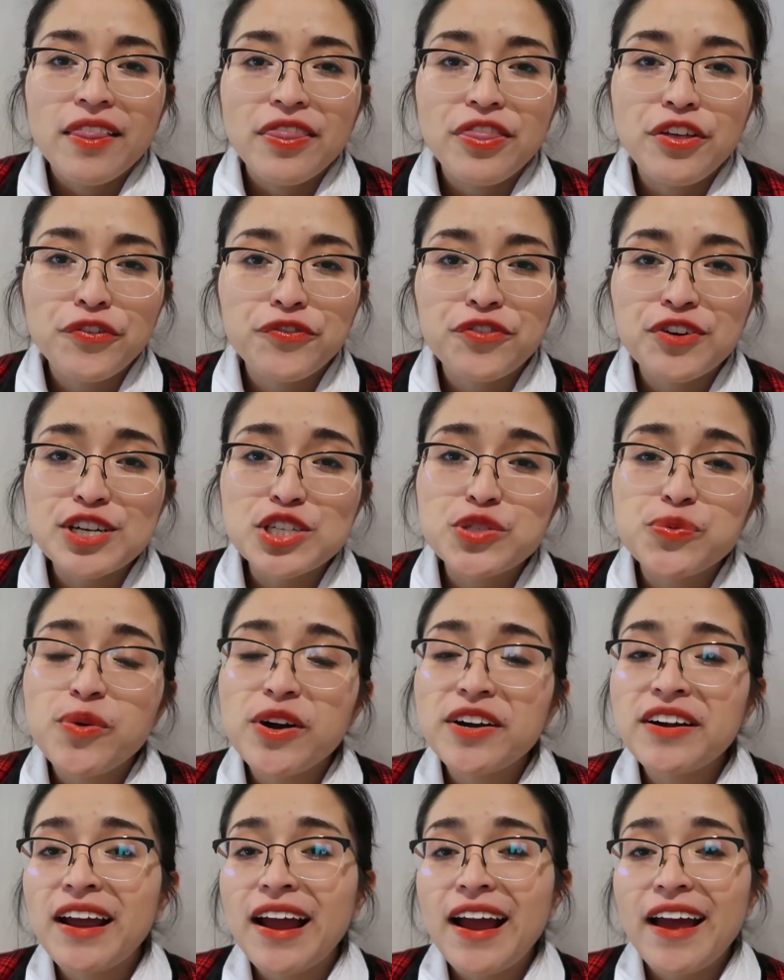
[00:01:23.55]
The first
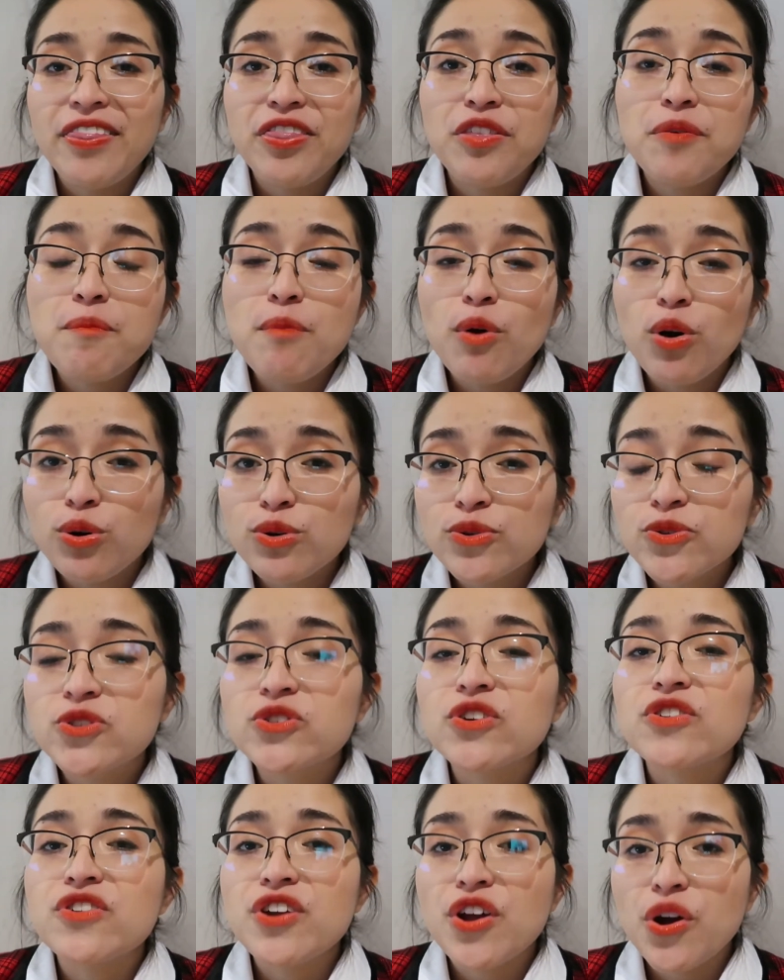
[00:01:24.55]
one and the
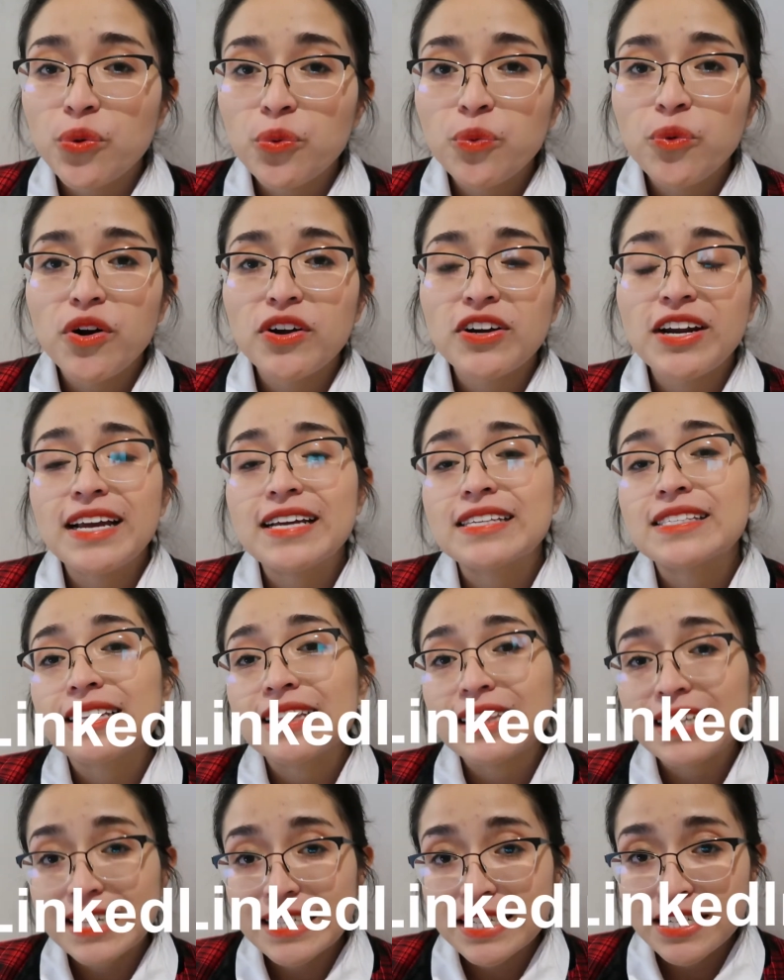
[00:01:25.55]
most known one is
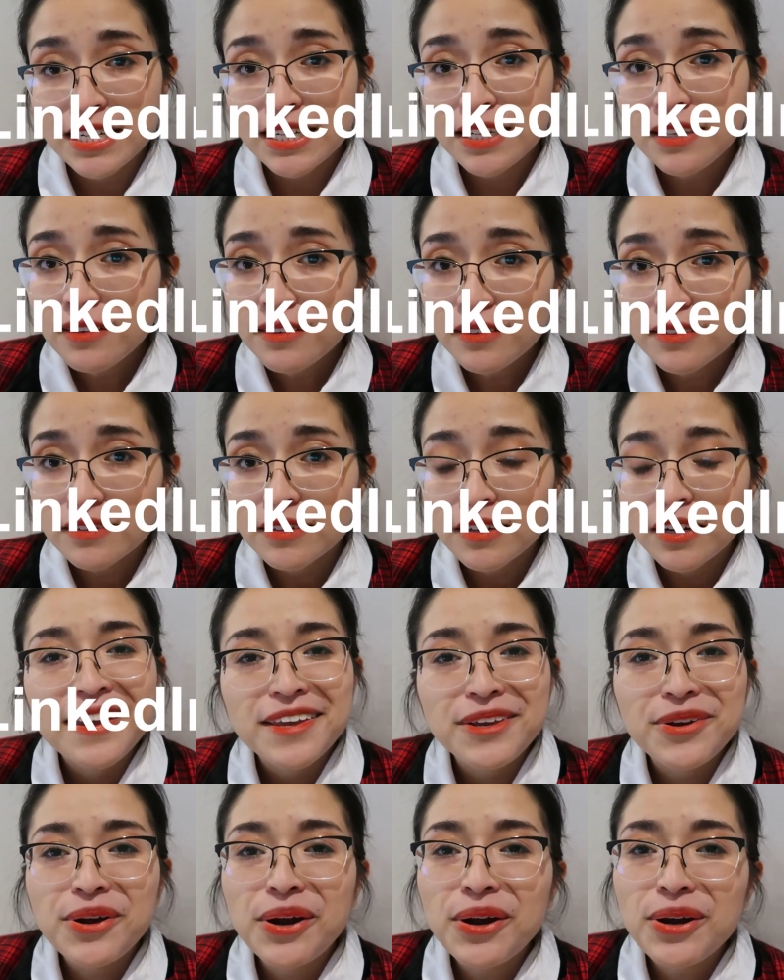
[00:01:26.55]
LinkedIn.
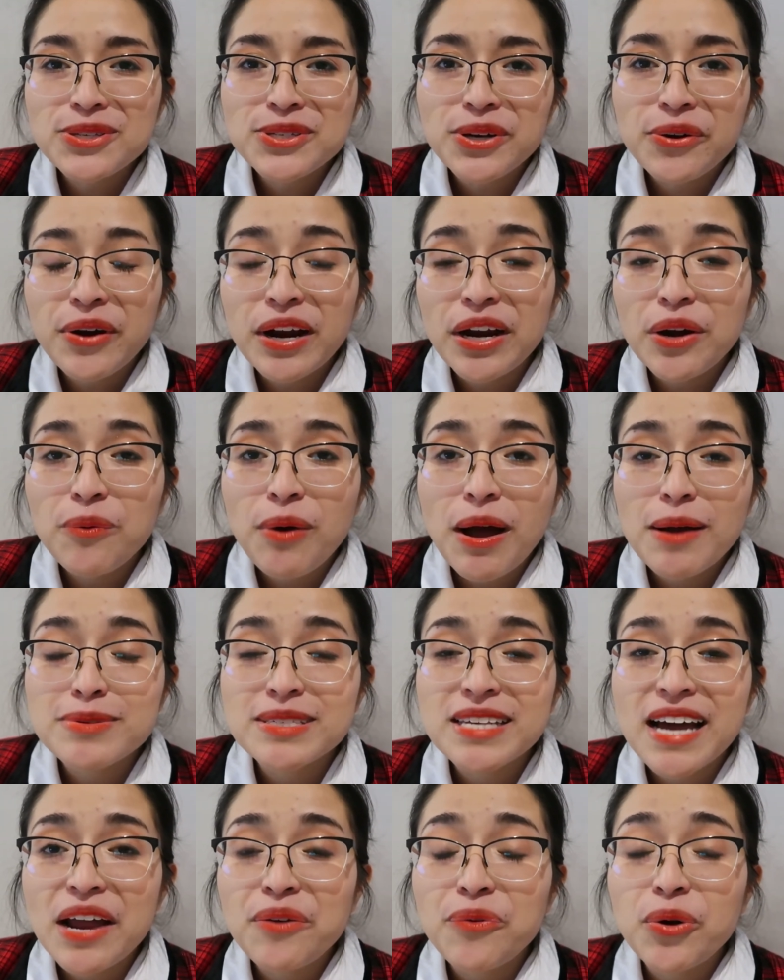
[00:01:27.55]
You can also create a
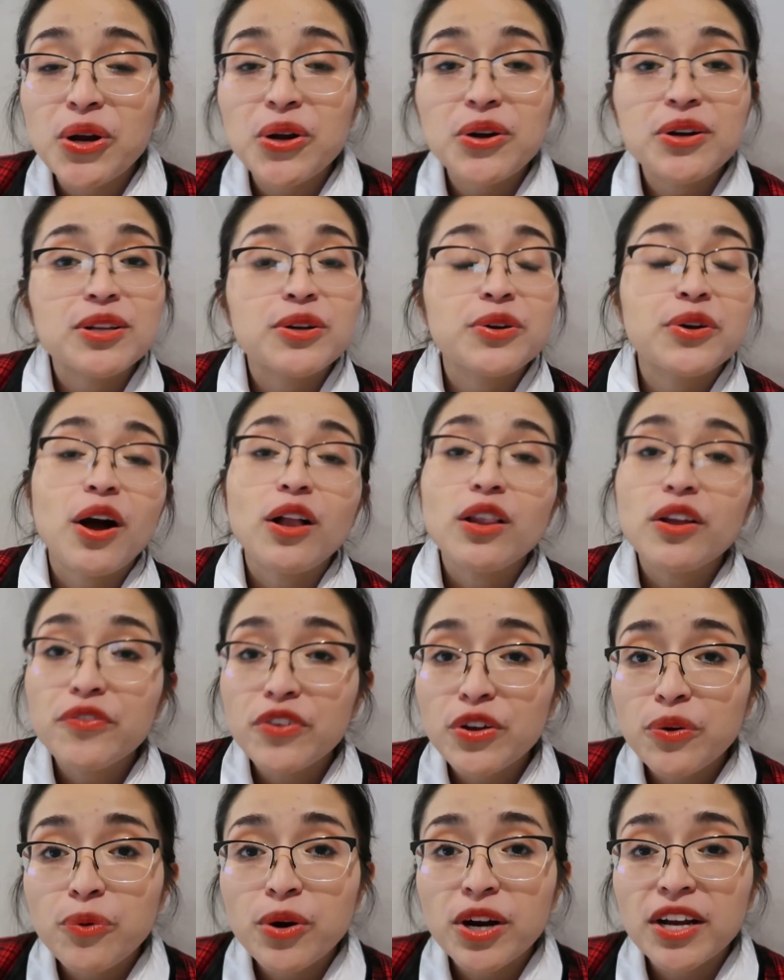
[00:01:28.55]
website where you include all of
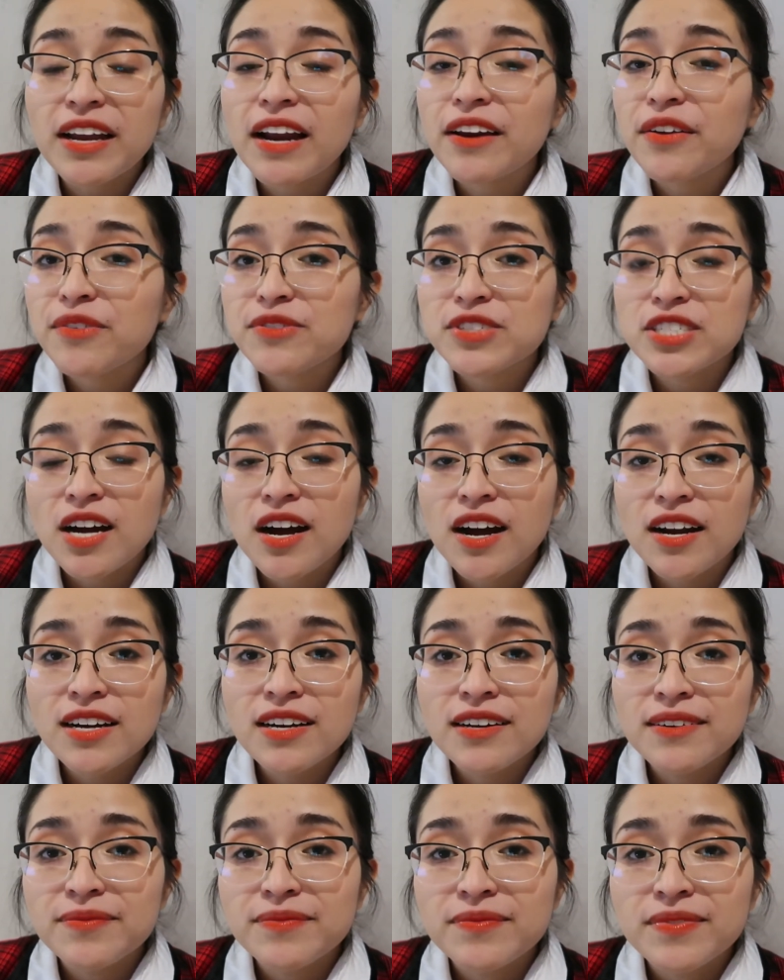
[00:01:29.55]
the work that you've
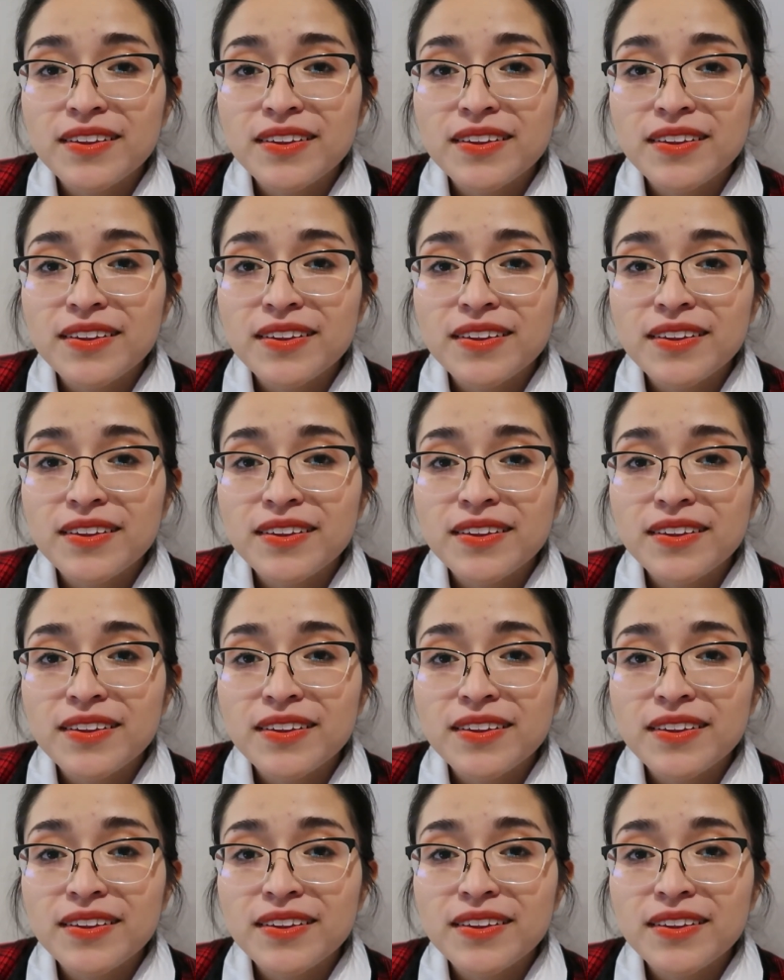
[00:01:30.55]
done.